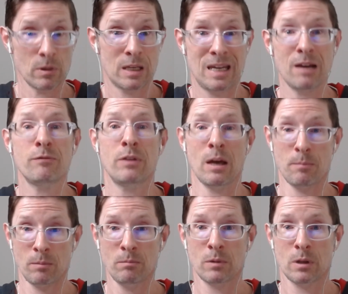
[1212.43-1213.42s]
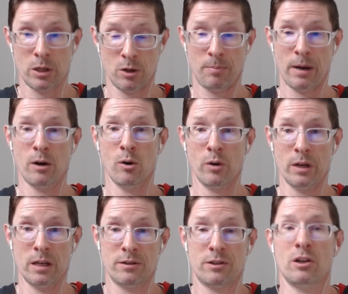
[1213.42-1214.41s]
give them clear
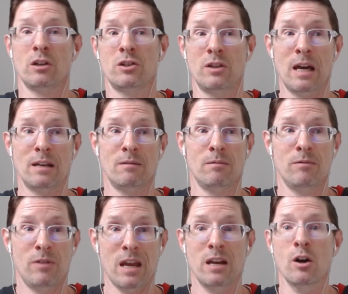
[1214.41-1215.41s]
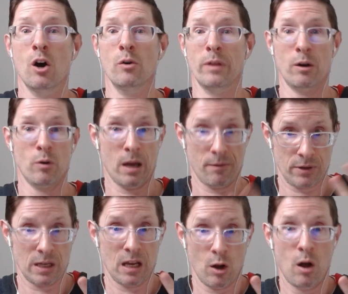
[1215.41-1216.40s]
priorities such that they know they don't have
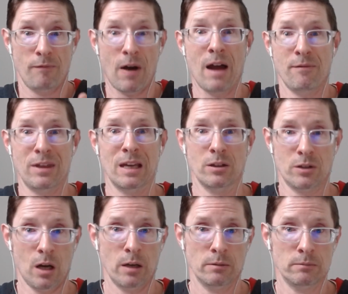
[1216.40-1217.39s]
to get all 5 things done.